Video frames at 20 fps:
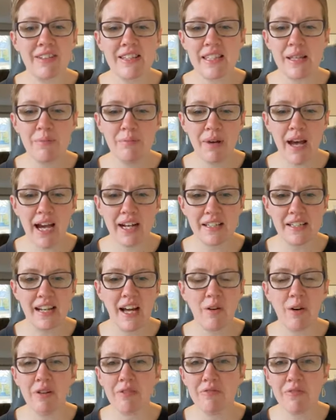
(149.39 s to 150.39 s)
It's impacted
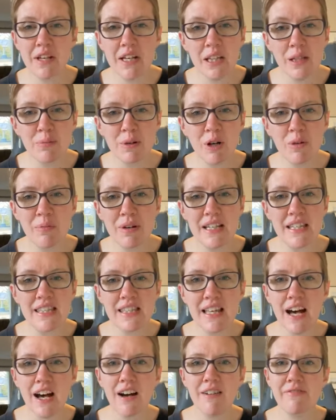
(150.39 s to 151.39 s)
how I feel about
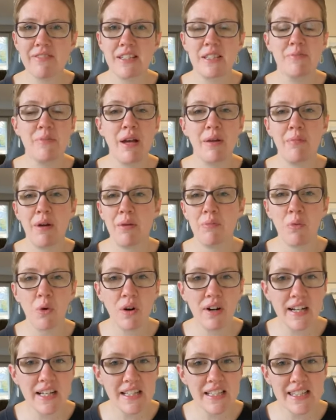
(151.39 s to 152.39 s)
myself. It's made my
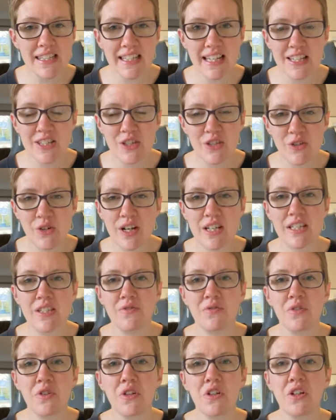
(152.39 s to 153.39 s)
mornings less
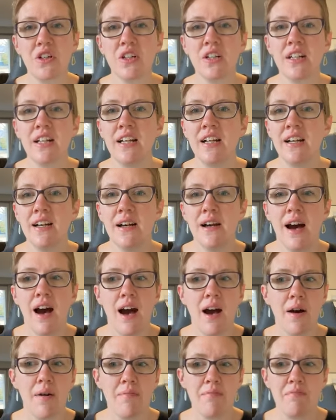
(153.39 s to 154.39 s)
stressful.
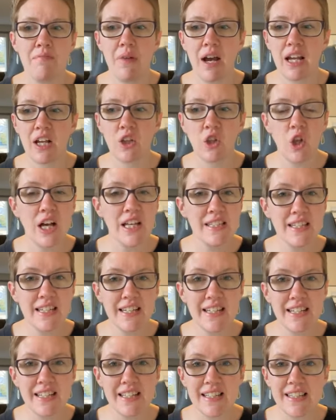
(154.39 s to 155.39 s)
My
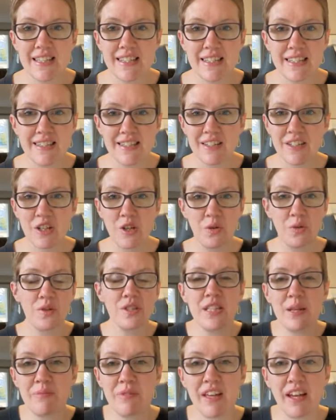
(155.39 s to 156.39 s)
closet is,
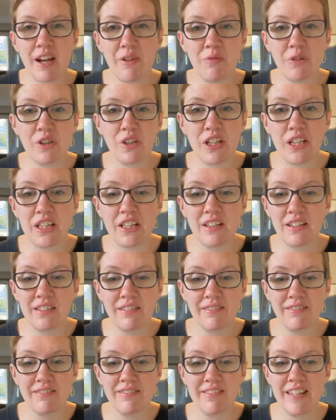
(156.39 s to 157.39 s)
something I really
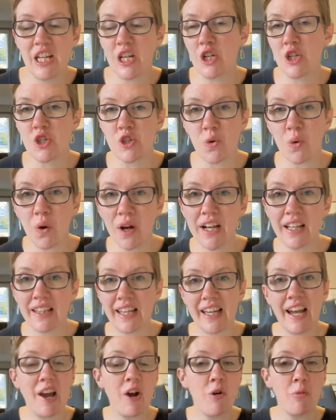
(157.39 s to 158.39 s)
enjoy.
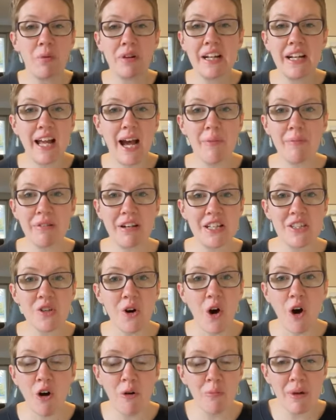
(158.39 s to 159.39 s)
Like, I open it up and it's
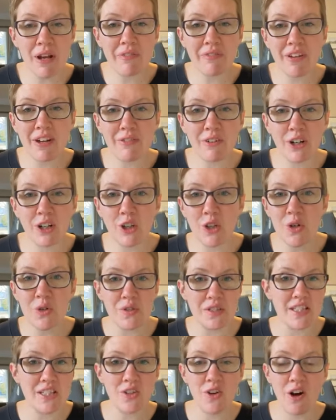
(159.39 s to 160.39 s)
all my favorite
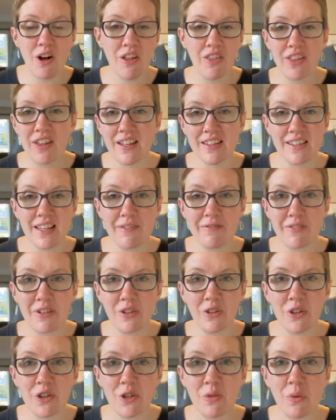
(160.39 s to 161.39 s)
clothes. It's all things I
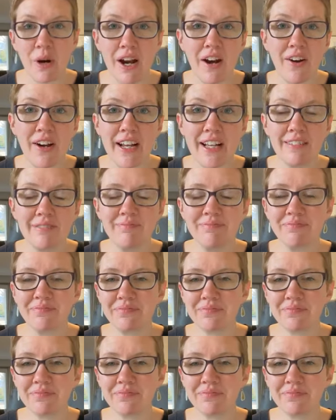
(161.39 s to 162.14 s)
feel good wearing.